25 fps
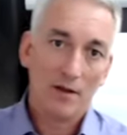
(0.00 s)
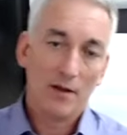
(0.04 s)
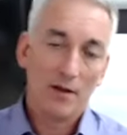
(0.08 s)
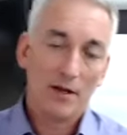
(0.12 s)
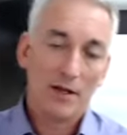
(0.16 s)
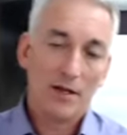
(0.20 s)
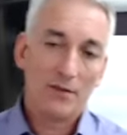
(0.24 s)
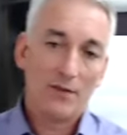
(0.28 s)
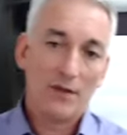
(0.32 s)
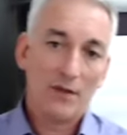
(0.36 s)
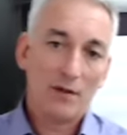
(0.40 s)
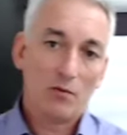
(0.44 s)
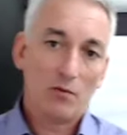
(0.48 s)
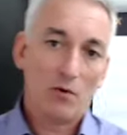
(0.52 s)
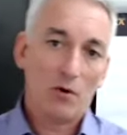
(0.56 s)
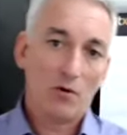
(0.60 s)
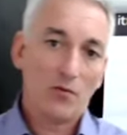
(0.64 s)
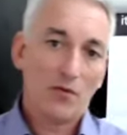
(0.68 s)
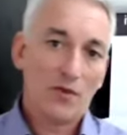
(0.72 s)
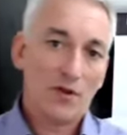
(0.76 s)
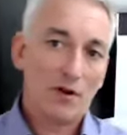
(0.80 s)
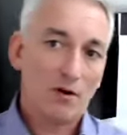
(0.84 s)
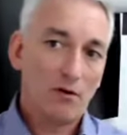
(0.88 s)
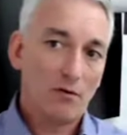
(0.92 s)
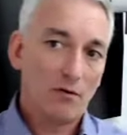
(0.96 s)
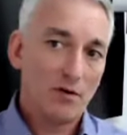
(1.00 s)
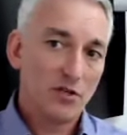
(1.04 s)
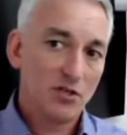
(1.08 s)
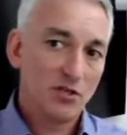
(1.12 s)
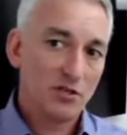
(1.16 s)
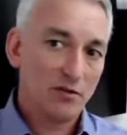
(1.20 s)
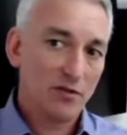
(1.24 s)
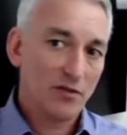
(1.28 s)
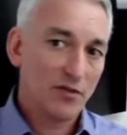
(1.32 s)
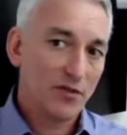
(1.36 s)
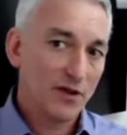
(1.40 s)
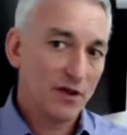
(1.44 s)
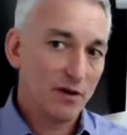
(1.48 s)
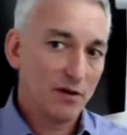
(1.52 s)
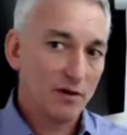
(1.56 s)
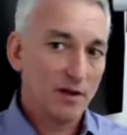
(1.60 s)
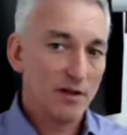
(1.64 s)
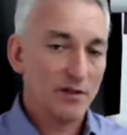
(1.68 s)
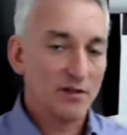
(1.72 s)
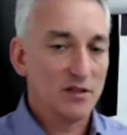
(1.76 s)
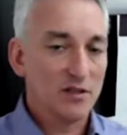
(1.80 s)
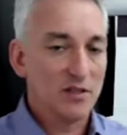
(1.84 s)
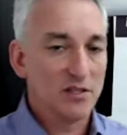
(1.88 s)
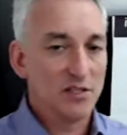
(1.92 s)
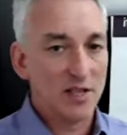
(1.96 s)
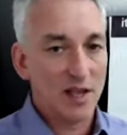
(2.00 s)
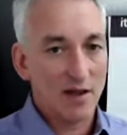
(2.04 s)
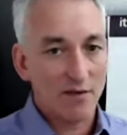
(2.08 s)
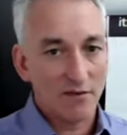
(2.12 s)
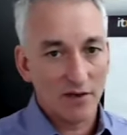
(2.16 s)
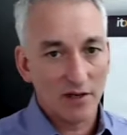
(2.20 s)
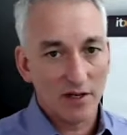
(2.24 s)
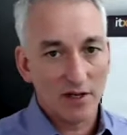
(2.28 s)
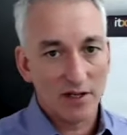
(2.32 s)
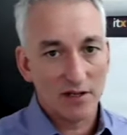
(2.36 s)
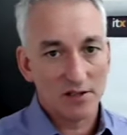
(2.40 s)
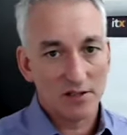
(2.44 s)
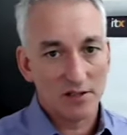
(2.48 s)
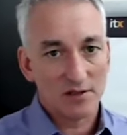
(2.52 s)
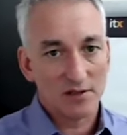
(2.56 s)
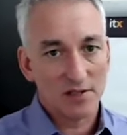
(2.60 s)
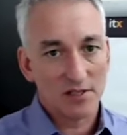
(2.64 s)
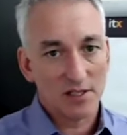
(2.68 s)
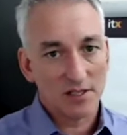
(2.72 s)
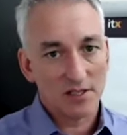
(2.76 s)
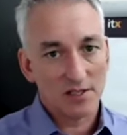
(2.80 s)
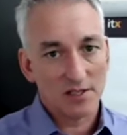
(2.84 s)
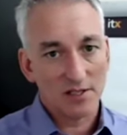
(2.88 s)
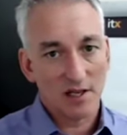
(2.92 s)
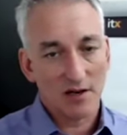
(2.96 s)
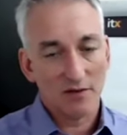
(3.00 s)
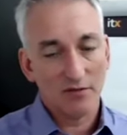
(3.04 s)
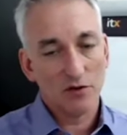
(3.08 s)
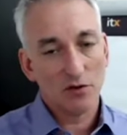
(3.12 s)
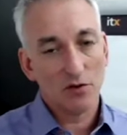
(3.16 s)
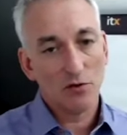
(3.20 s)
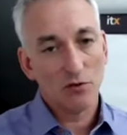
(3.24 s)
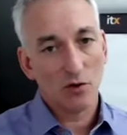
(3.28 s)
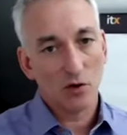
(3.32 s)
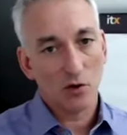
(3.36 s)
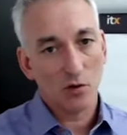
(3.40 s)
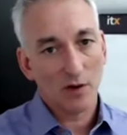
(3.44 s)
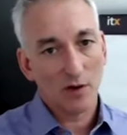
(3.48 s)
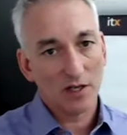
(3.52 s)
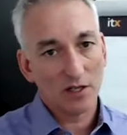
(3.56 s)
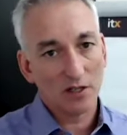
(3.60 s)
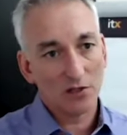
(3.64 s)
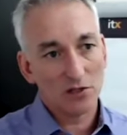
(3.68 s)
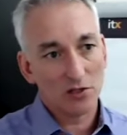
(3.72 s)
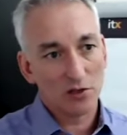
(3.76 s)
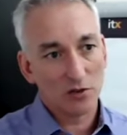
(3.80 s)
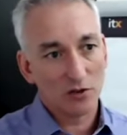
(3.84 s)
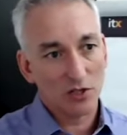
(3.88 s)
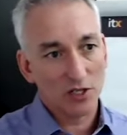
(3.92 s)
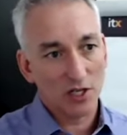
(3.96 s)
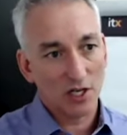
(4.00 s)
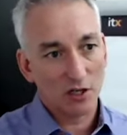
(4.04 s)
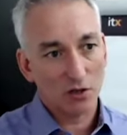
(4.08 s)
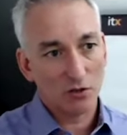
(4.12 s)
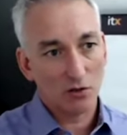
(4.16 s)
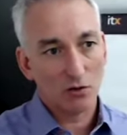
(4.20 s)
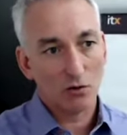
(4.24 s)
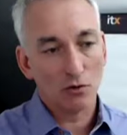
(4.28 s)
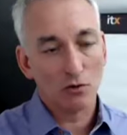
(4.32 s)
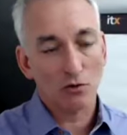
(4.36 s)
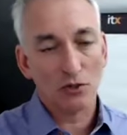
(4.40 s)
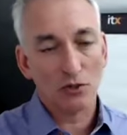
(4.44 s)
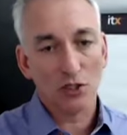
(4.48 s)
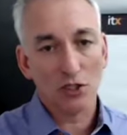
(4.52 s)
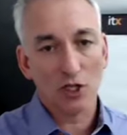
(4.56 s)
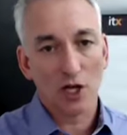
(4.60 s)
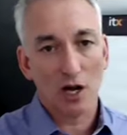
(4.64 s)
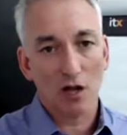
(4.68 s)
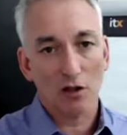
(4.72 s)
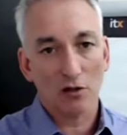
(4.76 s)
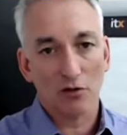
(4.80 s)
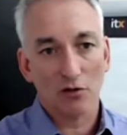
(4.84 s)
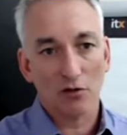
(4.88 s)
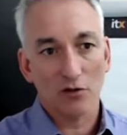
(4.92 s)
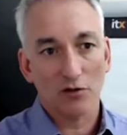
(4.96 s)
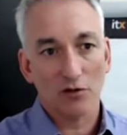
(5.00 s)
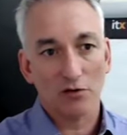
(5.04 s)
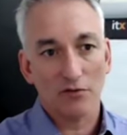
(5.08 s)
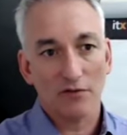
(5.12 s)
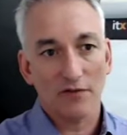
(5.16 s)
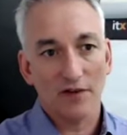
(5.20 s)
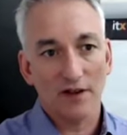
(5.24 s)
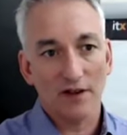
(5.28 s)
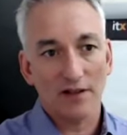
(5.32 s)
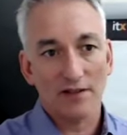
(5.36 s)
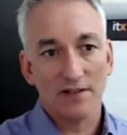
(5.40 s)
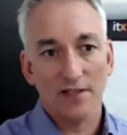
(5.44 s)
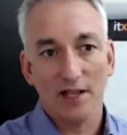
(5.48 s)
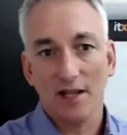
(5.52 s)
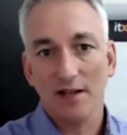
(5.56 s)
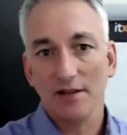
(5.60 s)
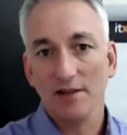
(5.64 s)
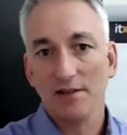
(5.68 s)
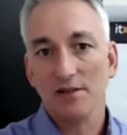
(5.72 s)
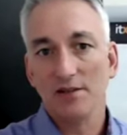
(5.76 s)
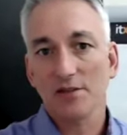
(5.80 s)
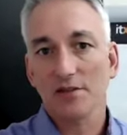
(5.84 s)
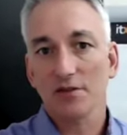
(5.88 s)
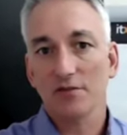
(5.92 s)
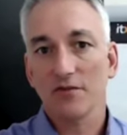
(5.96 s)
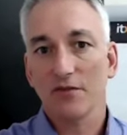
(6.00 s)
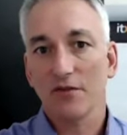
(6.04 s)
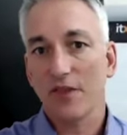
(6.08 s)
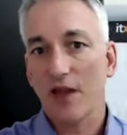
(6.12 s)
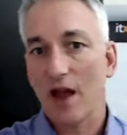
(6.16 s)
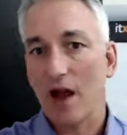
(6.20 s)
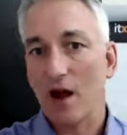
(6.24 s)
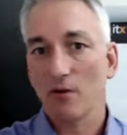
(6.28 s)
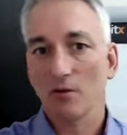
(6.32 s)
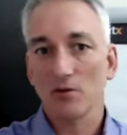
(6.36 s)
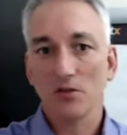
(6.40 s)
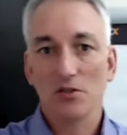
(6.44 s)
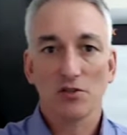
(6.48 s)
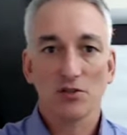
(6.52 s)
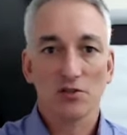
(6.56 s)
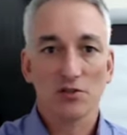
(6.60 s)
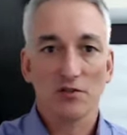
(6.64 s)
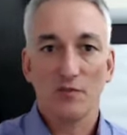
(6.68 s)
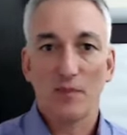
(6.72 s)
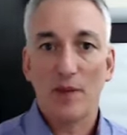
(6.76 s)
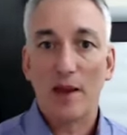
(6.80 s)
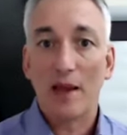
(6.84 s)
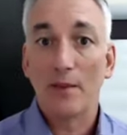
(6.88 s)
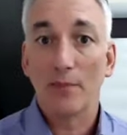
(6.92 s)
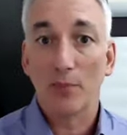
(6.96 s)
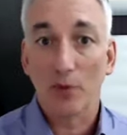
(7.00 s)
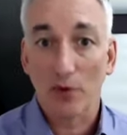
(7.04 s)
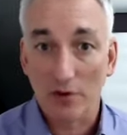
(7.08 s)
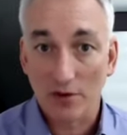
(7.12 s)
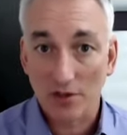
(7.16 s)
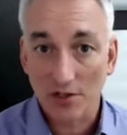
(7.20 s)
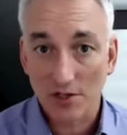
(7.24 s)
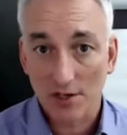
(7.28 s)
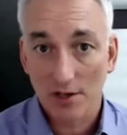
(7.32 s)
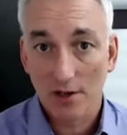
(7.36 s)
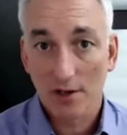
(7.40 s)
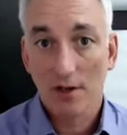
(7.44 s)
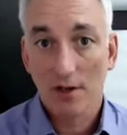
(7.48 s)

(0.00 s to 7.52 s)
And they wrote their original theory in the 70s. And since then, if you do a quick search on Google Scholar, you'll find tens of thousands of papers